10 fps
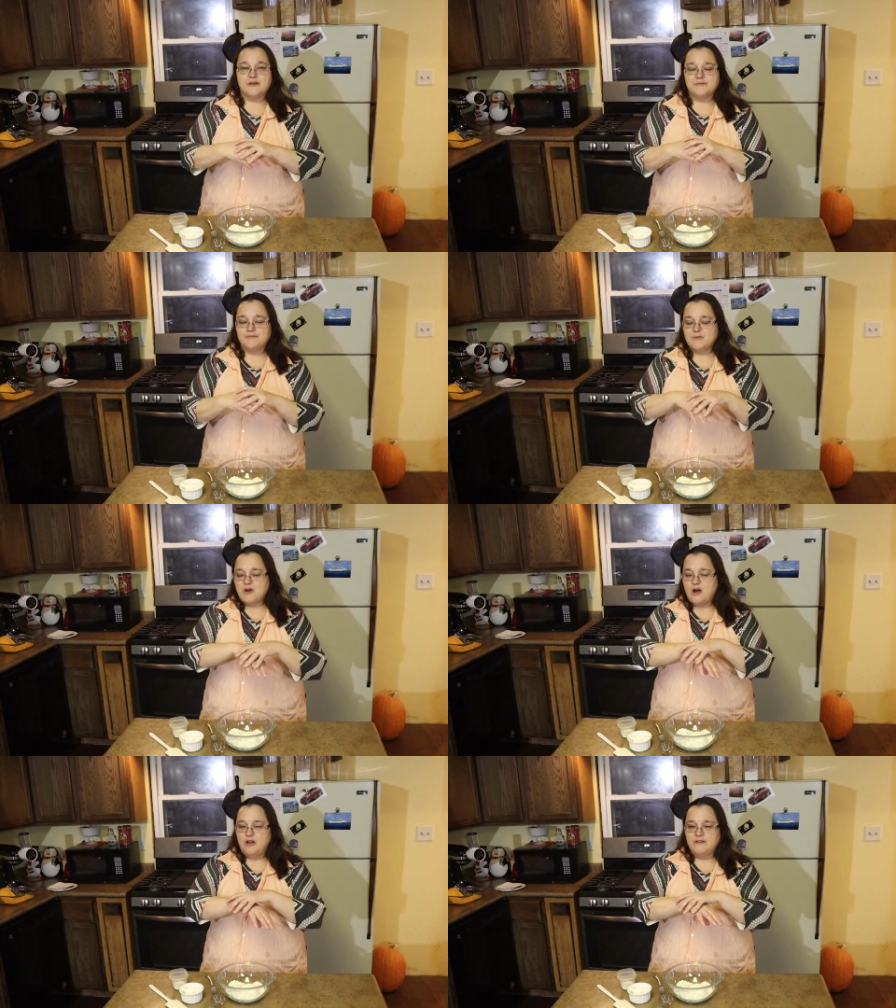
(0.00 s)

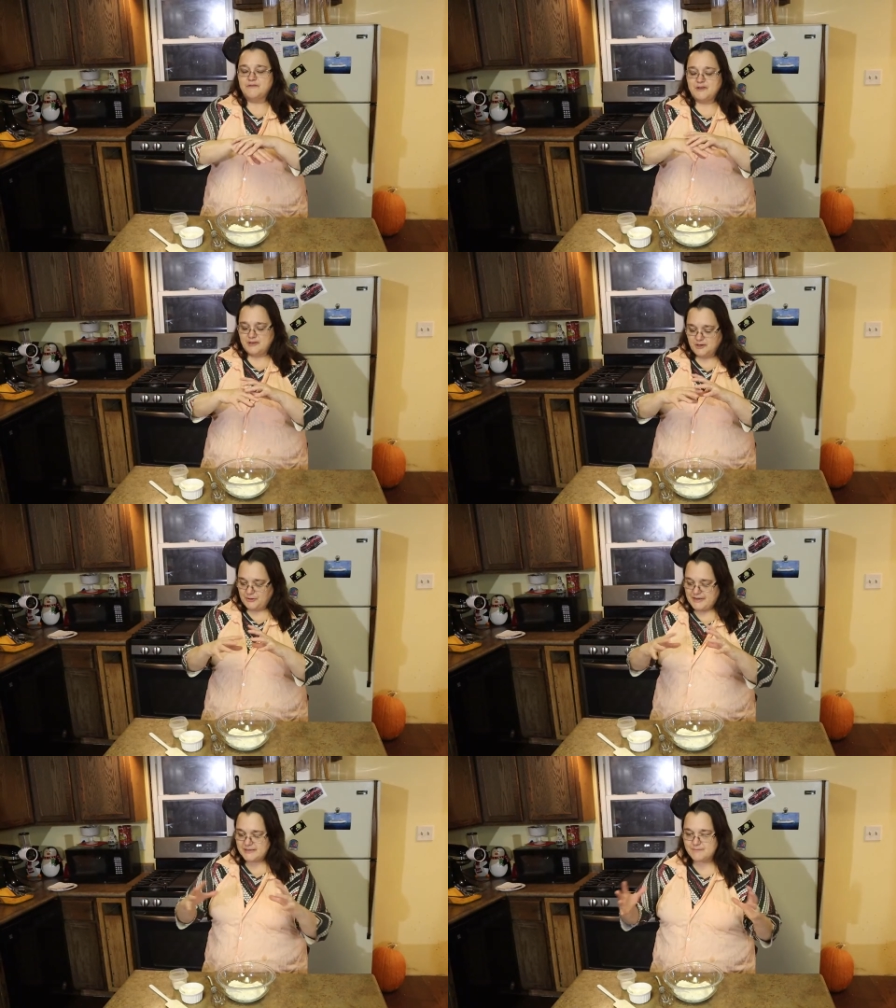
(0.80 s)
of the
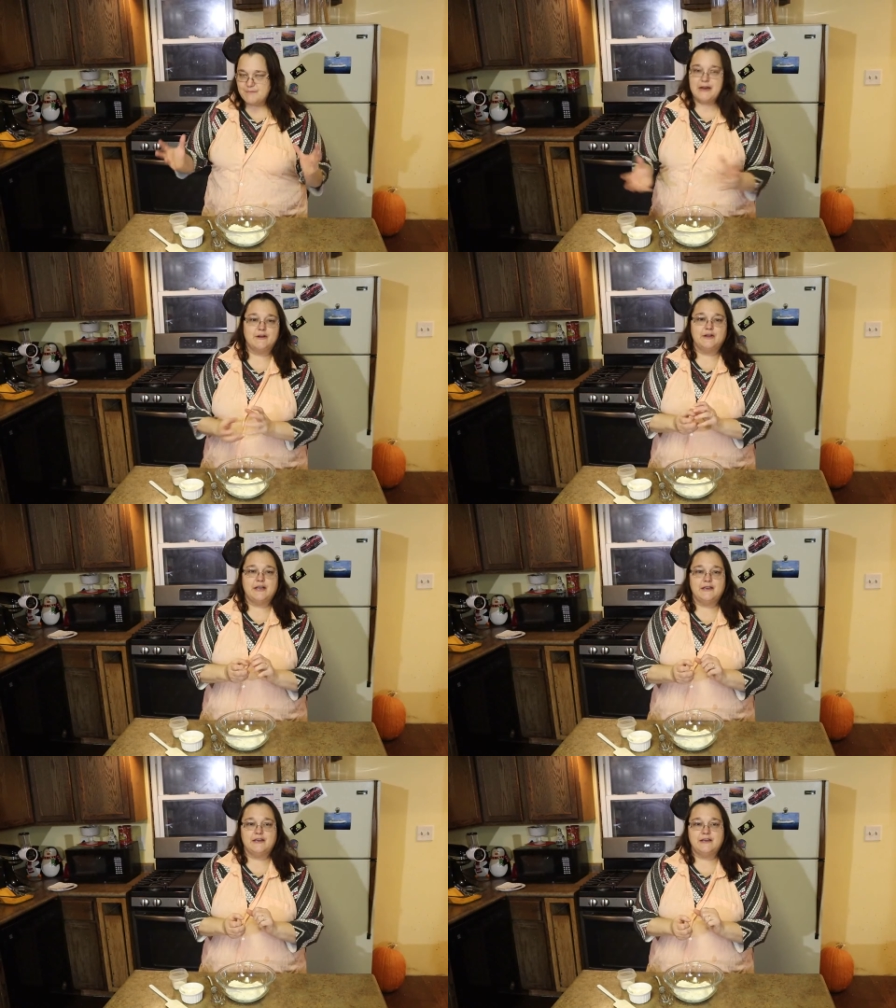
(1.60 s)
ingredients
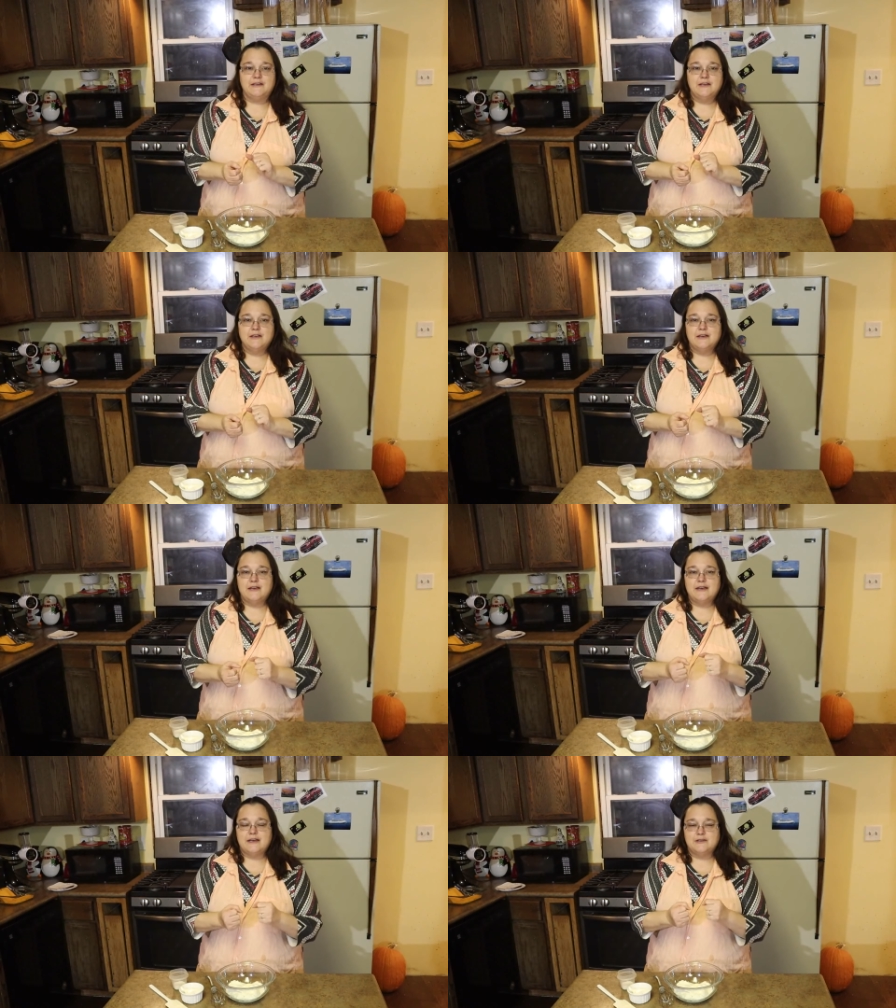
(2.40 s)
marinate,
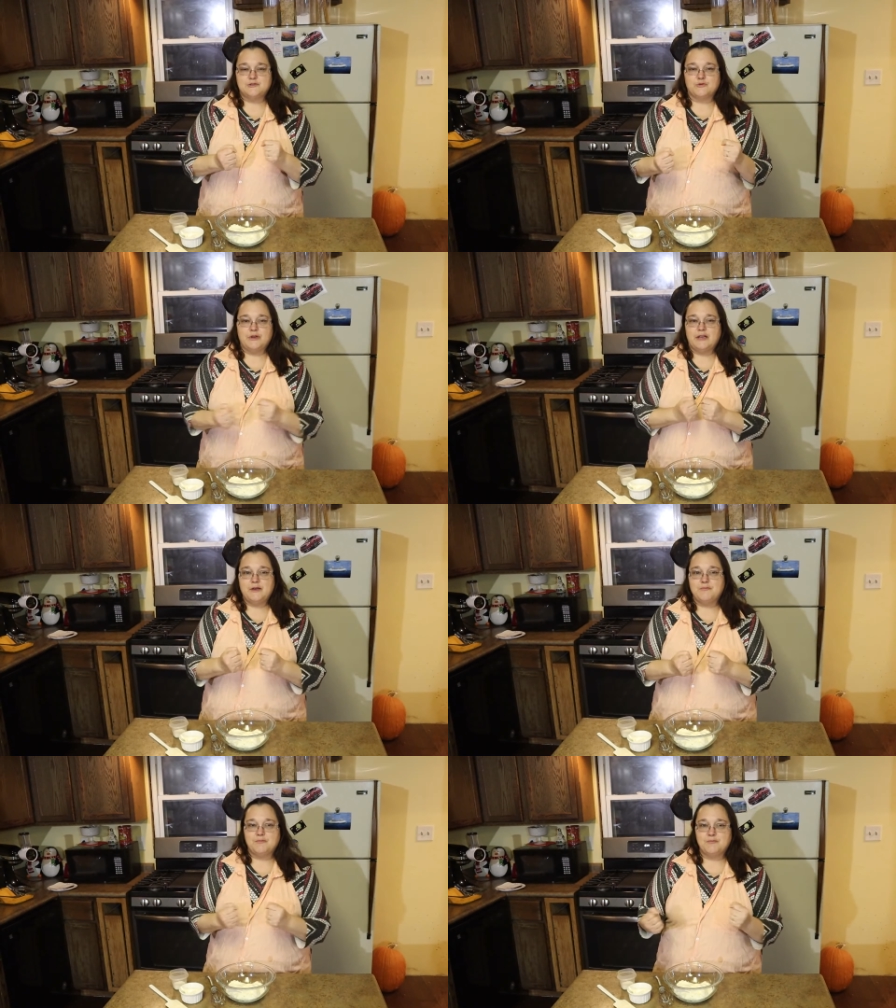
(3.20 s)
and
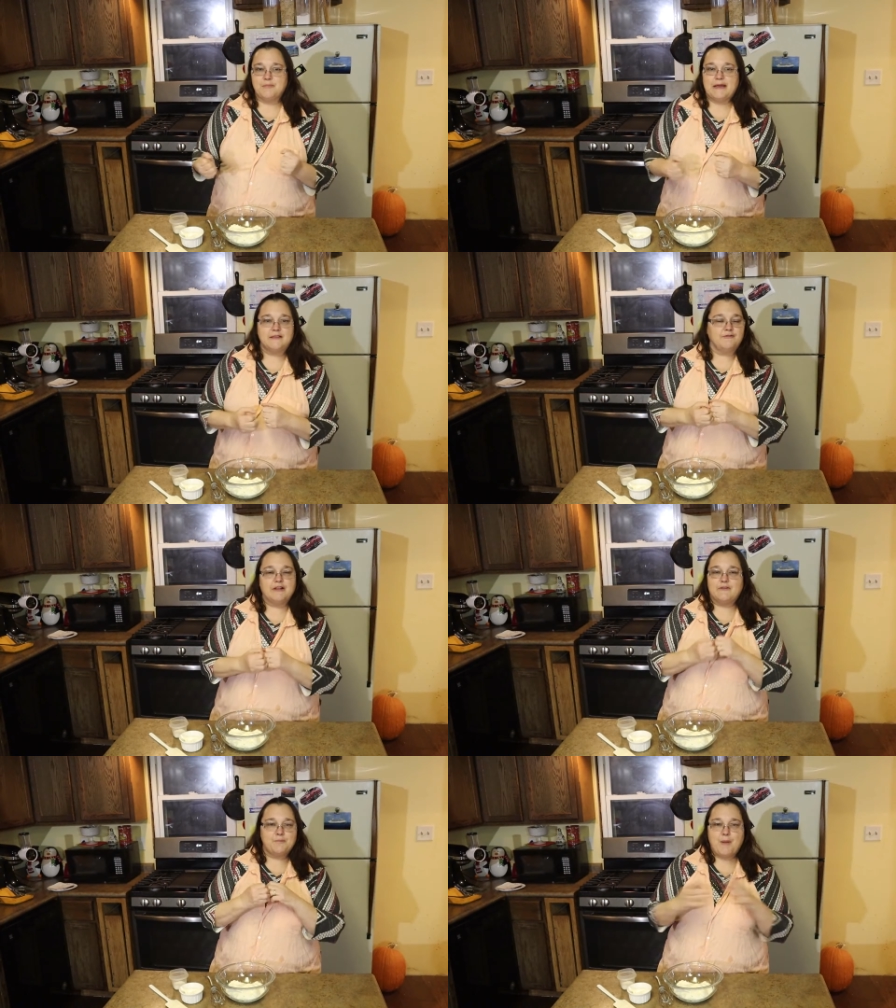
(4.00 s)
really make the
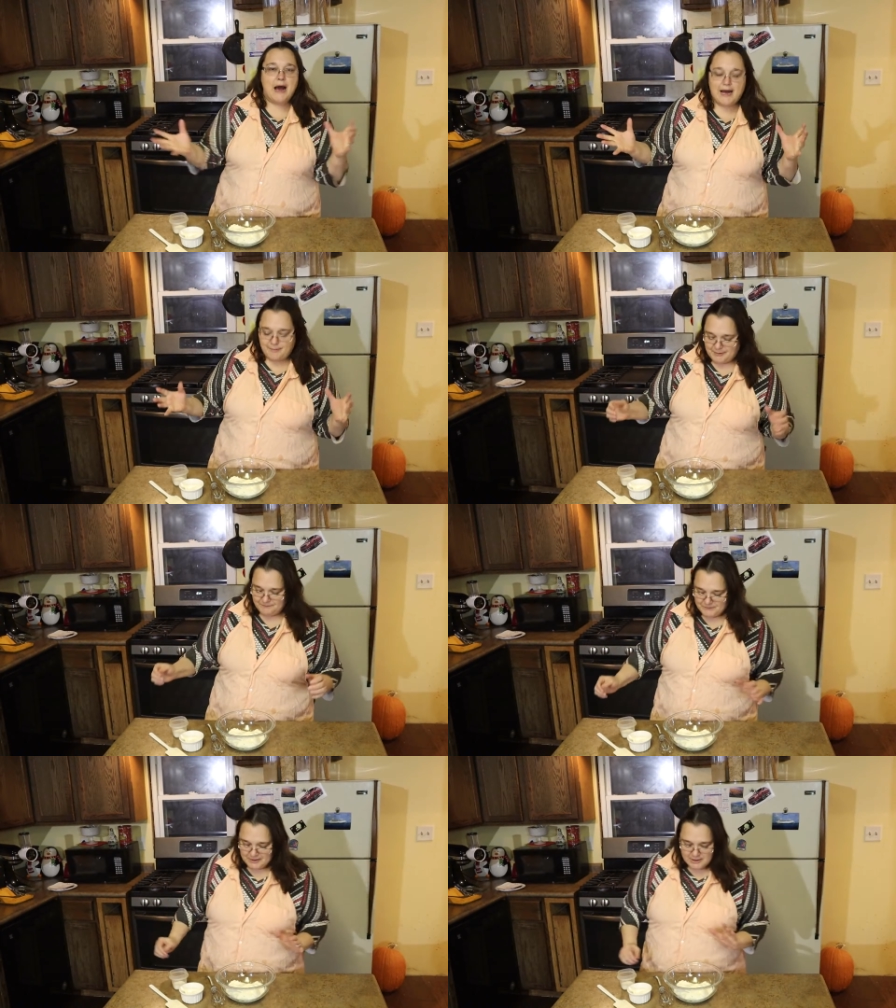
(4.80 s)
flavor pop.
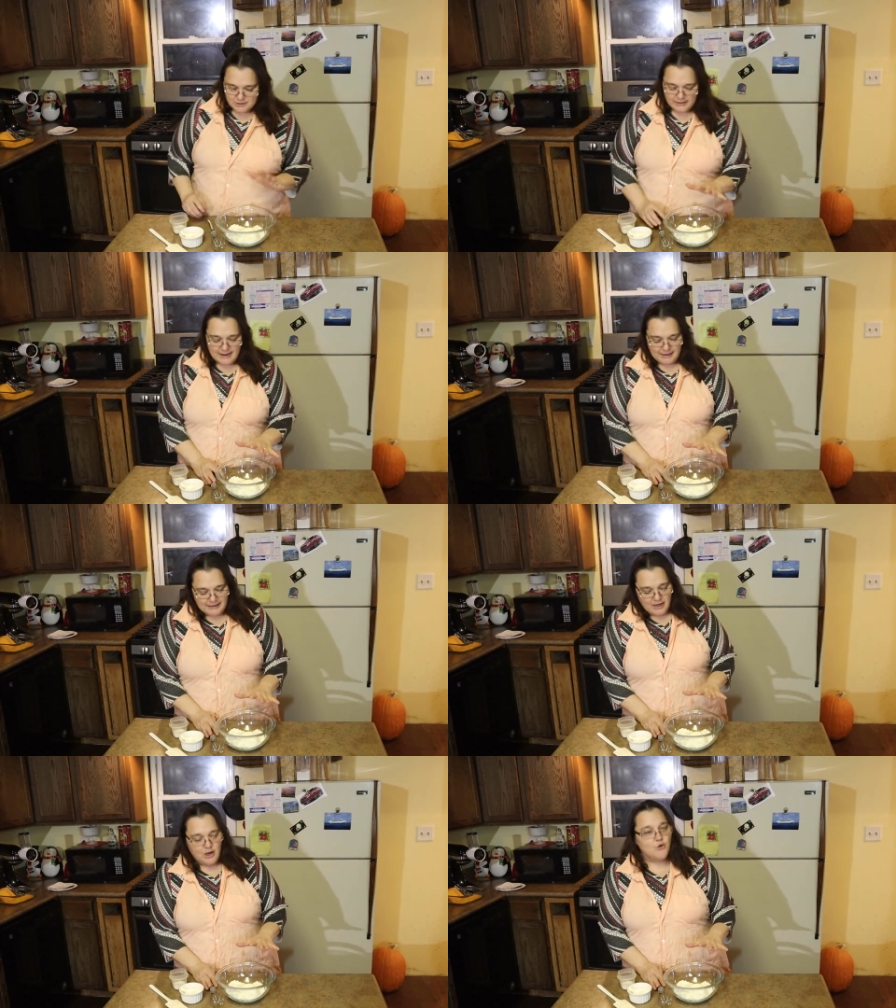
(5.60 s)
So I got
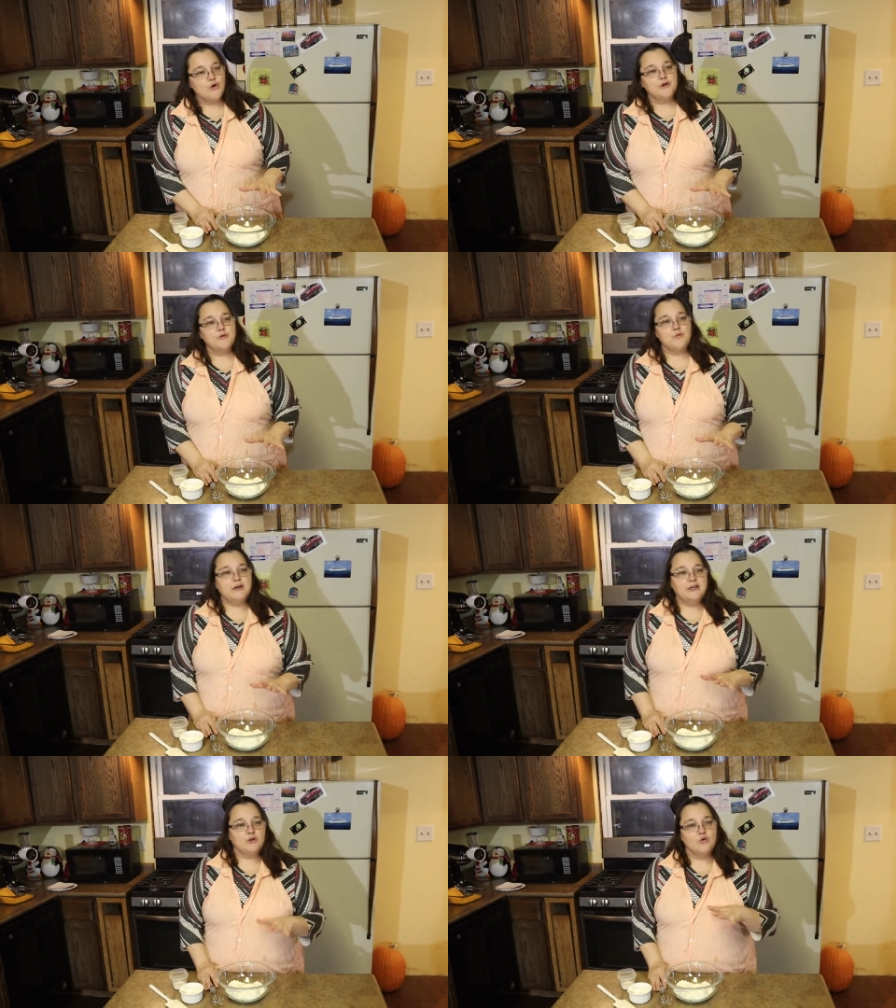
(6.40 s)
1
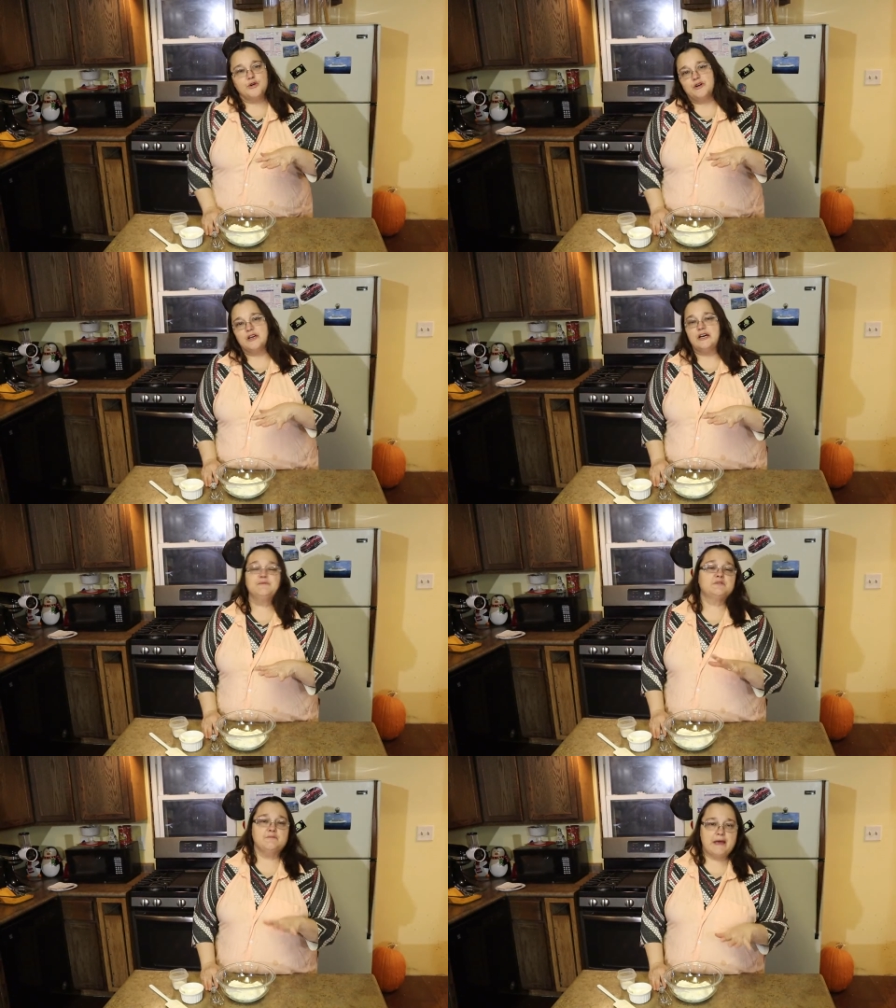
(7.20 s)
1/4
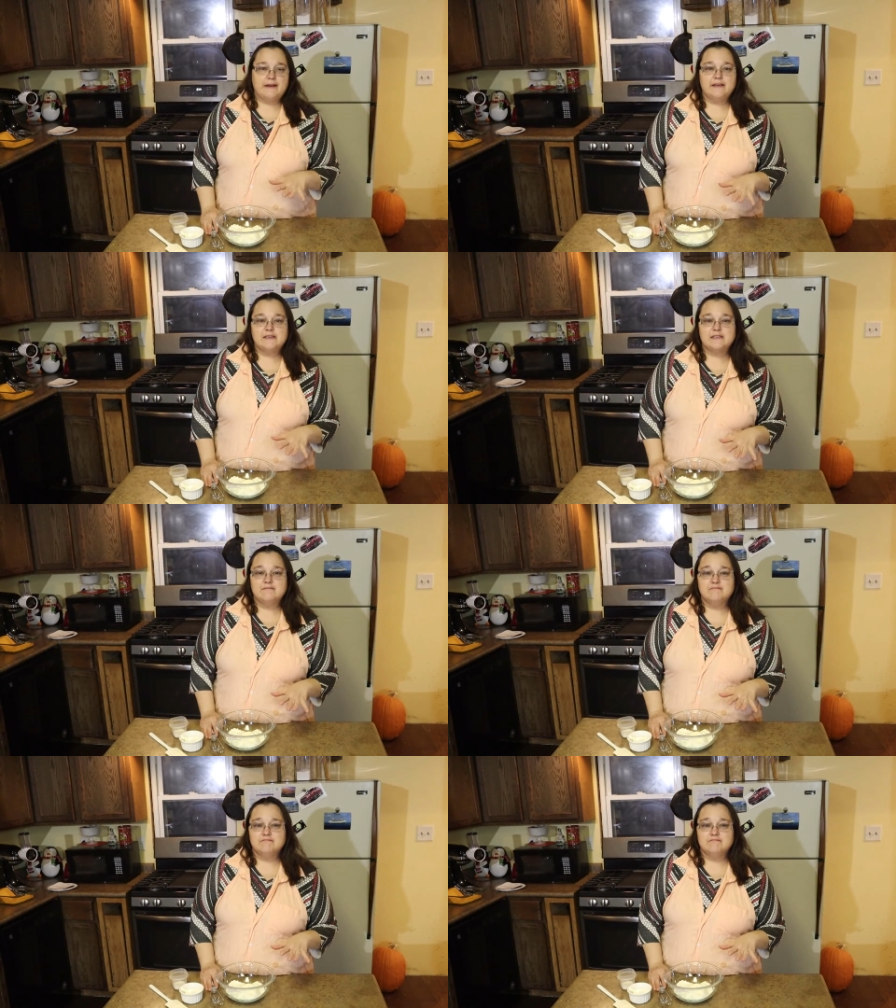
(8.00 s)
cups mayonnaise.